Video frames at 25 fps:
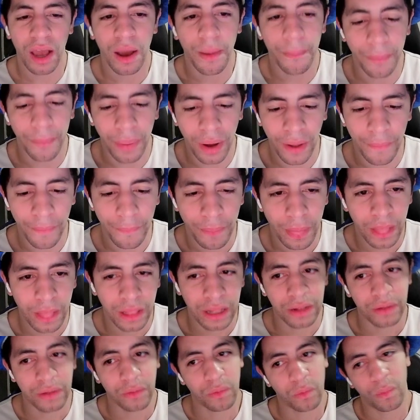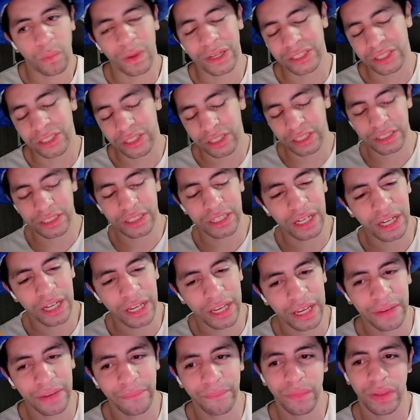But Western
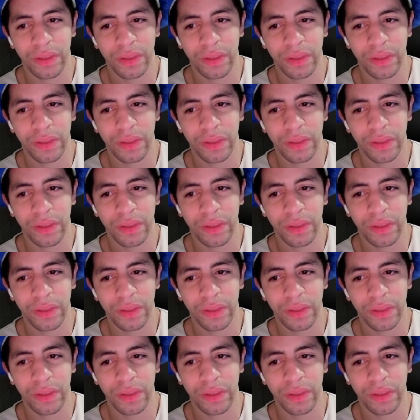Kentucky